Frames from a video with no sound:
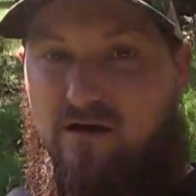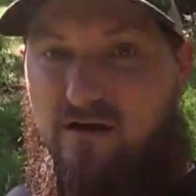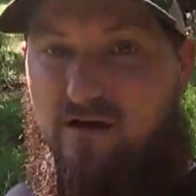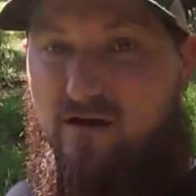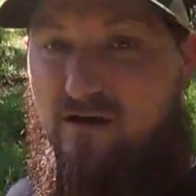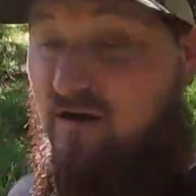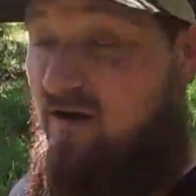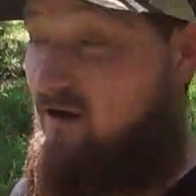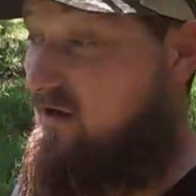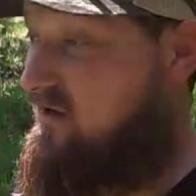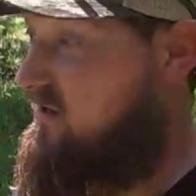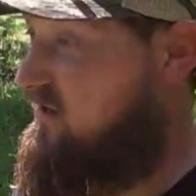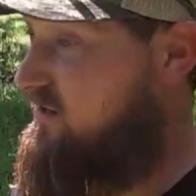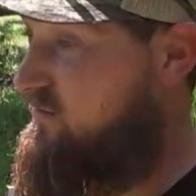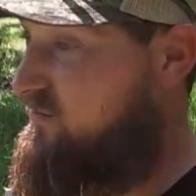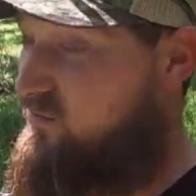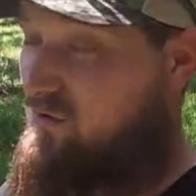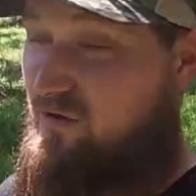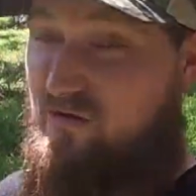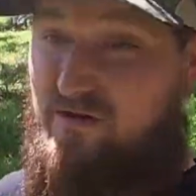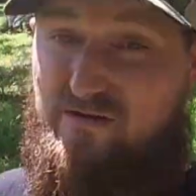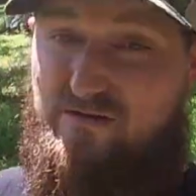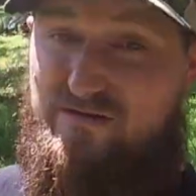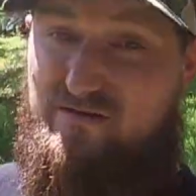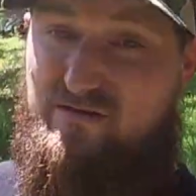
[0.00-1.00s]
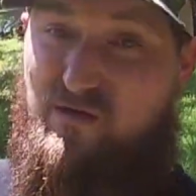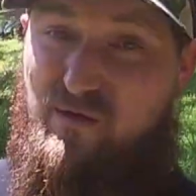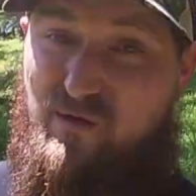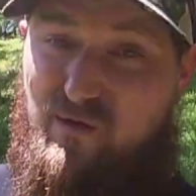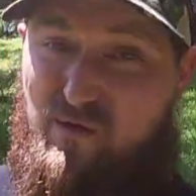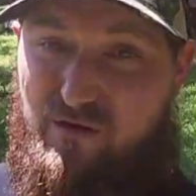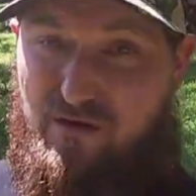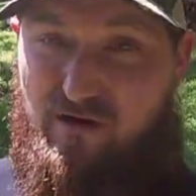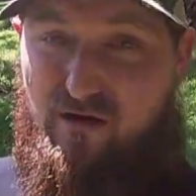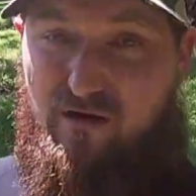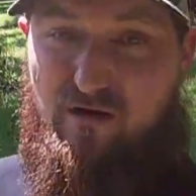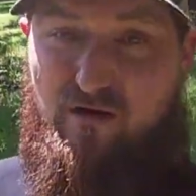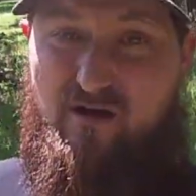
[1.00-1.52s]
All right, y'all, what is
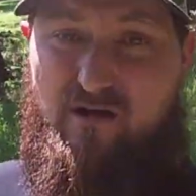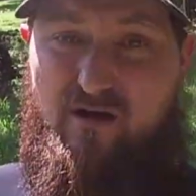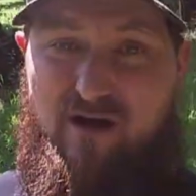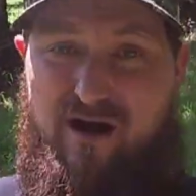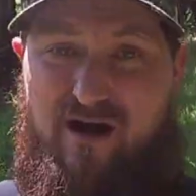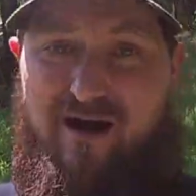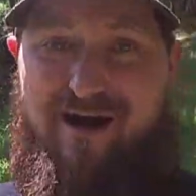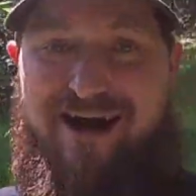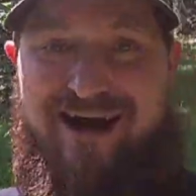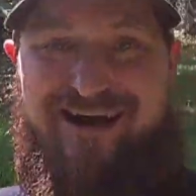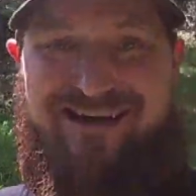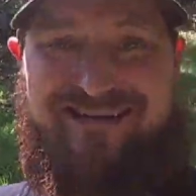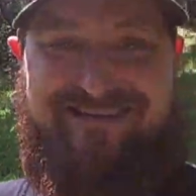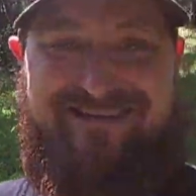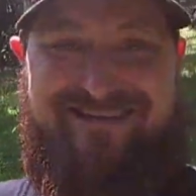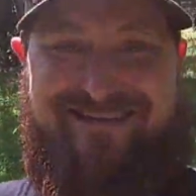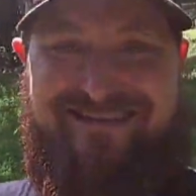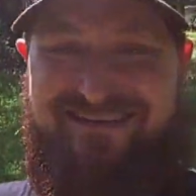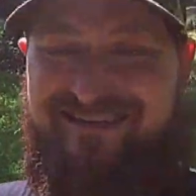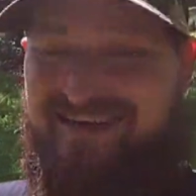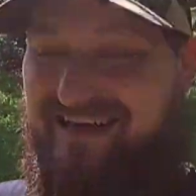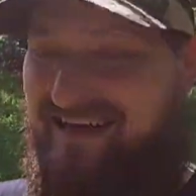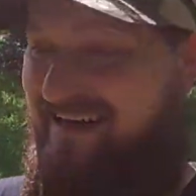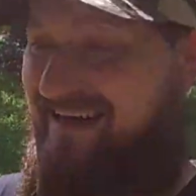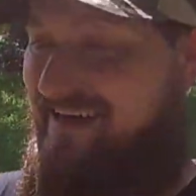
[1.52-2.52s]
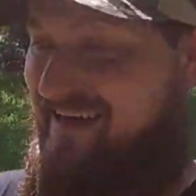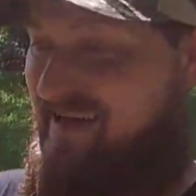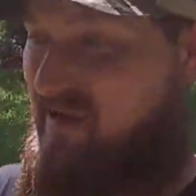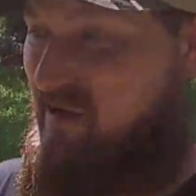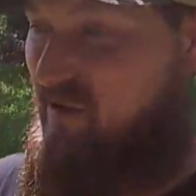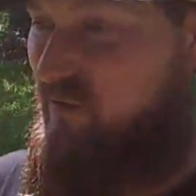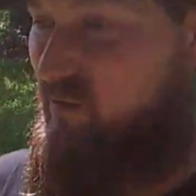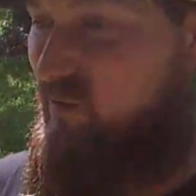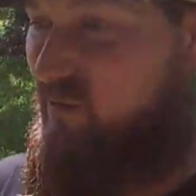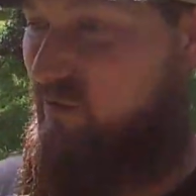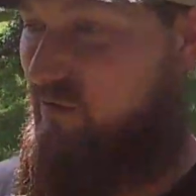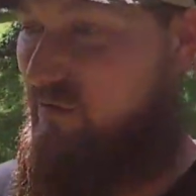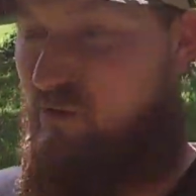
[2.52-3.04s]
going on? All right, today
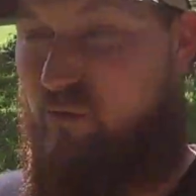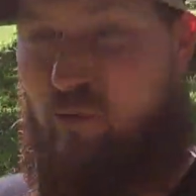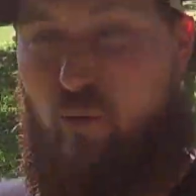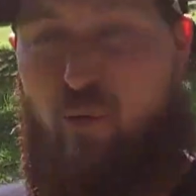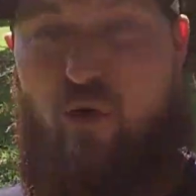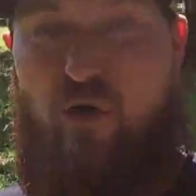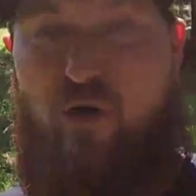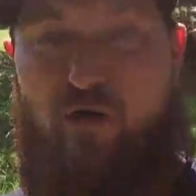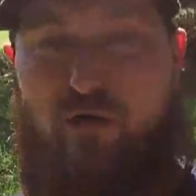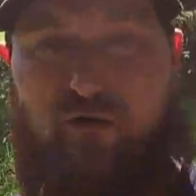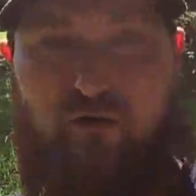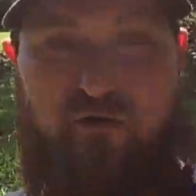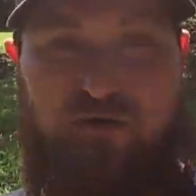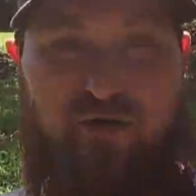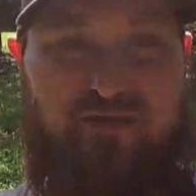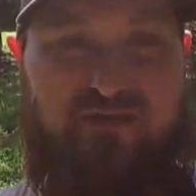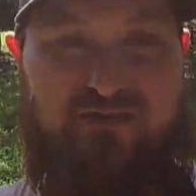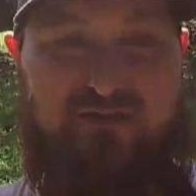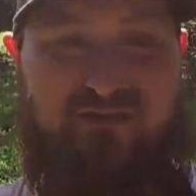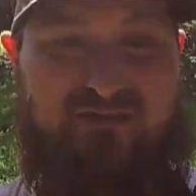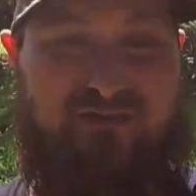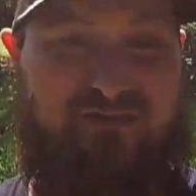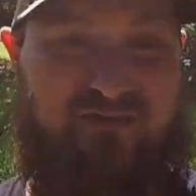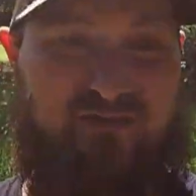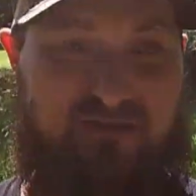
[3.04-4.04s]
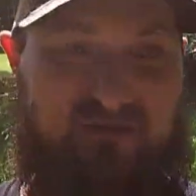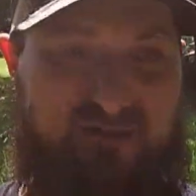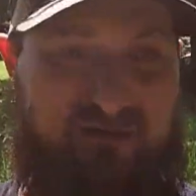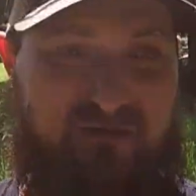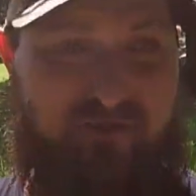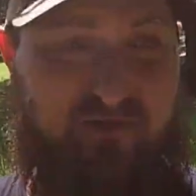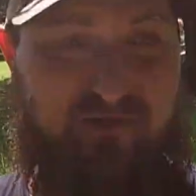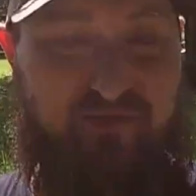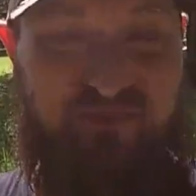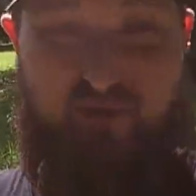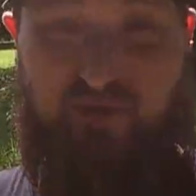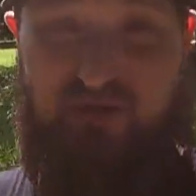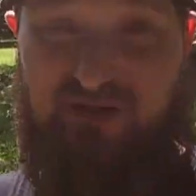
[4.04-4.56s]
we're gonna walk around the city
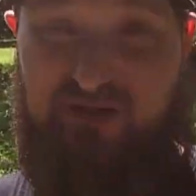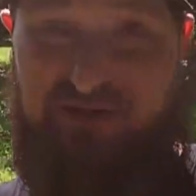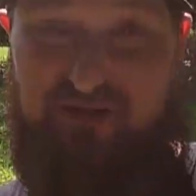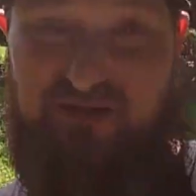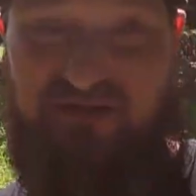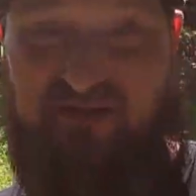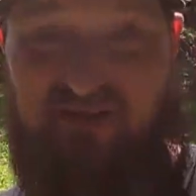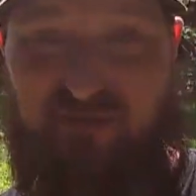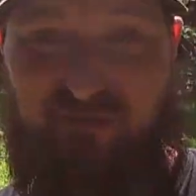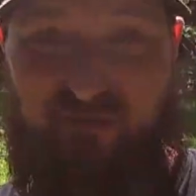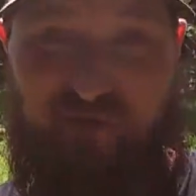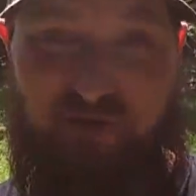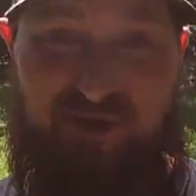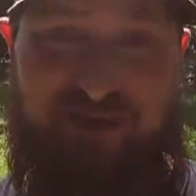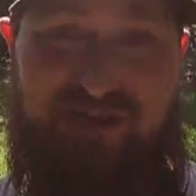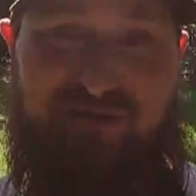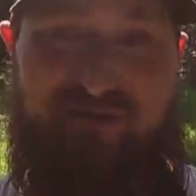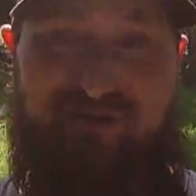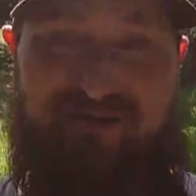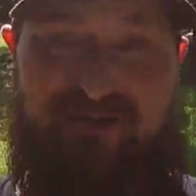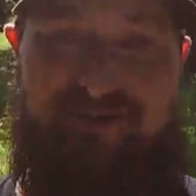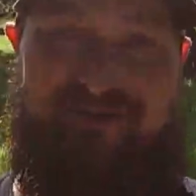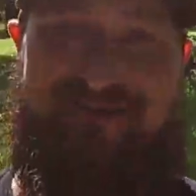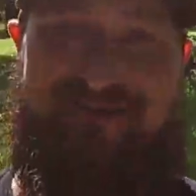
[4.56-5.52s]
limits place a little bit. I'm